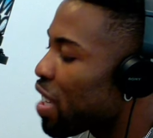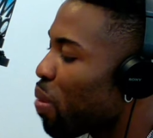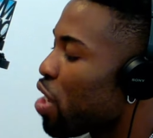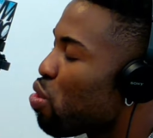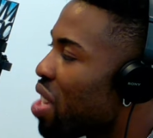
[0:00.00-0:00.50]

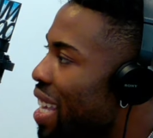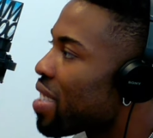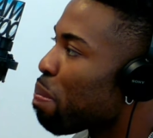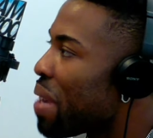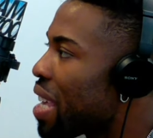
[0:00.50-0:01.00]
why you
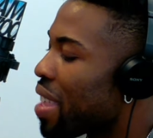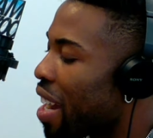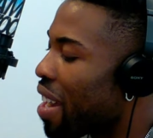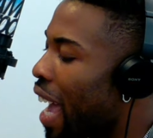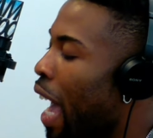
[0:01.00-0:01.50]
need to be
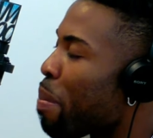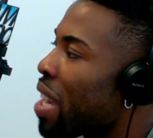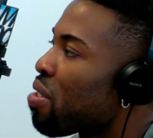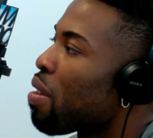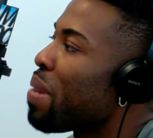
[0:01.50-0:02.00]
there at
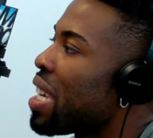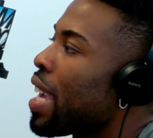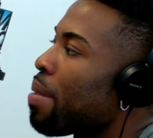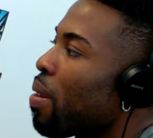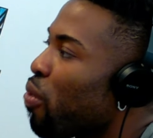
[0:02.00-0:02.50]
mandatory
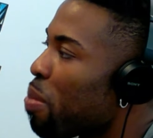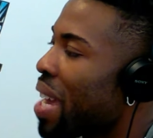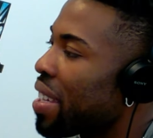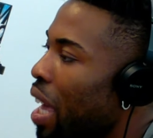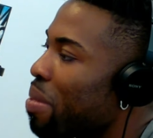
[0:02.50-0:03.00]
minicamp to
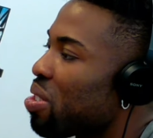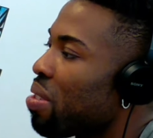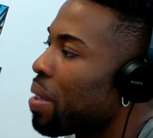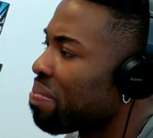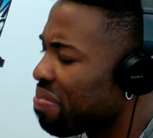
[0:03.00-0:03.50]
form that
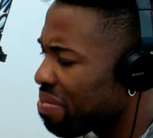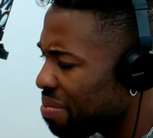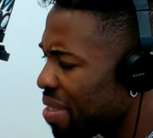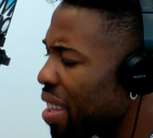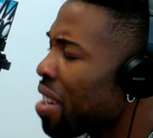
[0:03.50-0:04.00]
chemistry
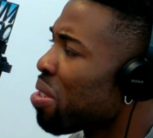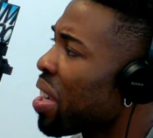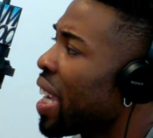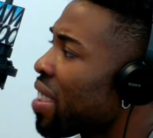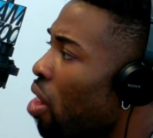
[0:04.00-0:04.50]

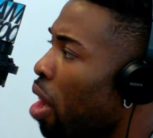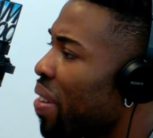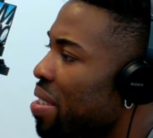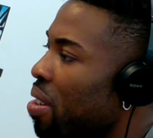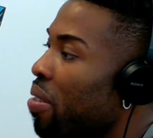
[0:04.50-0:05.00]
so you can get the
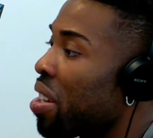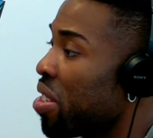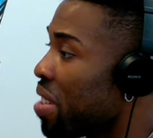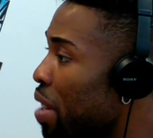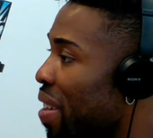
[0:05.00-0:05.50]
offensive going.
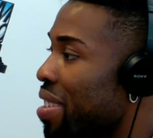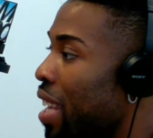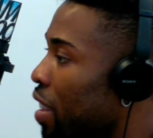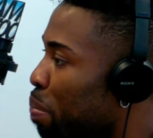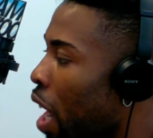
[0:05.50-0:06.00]
Because your defense
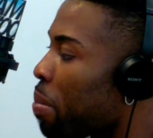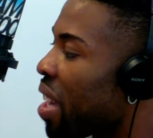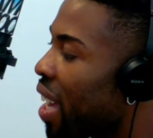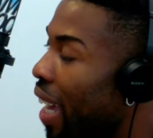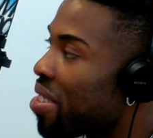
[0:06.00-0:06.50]
is not the
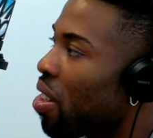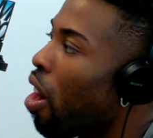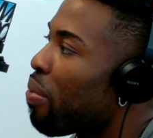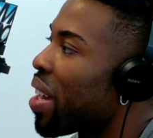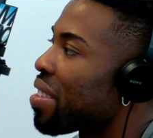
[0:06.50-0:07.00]
problem. It's
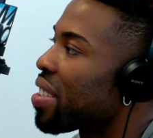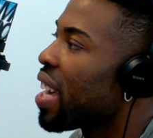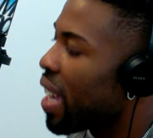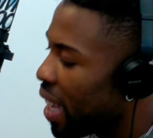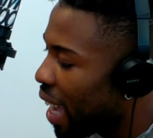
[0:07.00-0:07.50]
your
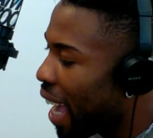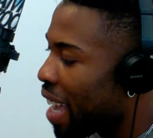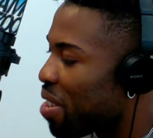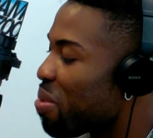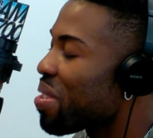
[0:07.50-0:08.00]
offense.
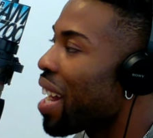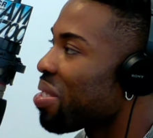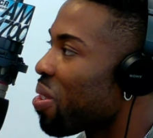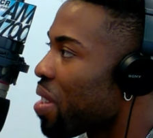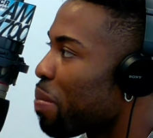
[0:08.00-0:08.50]
And you
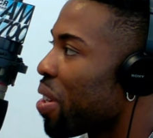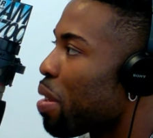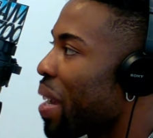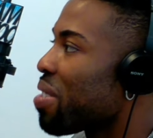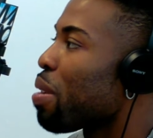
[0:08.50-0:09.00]
not showing up
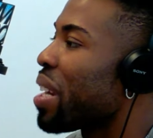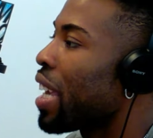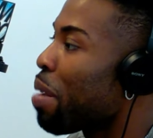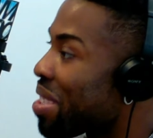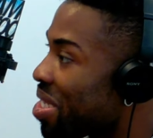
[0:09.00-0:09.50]
during the mandatory
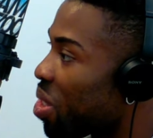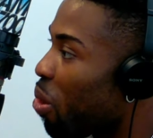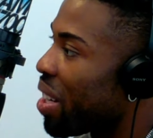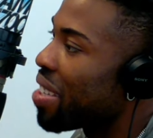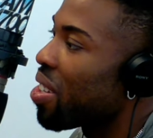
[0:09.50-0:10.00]
minicamp is
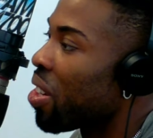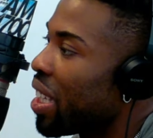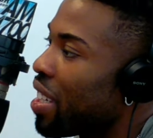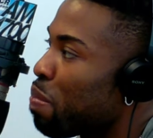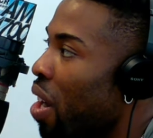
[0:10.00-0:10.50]
showing this
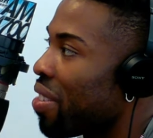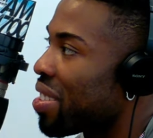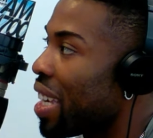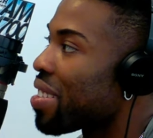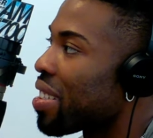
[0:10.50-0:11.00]
early in this part of
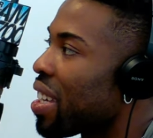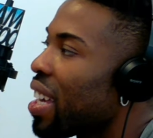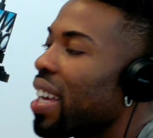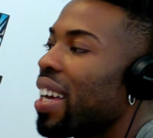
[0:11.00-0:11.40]
the season.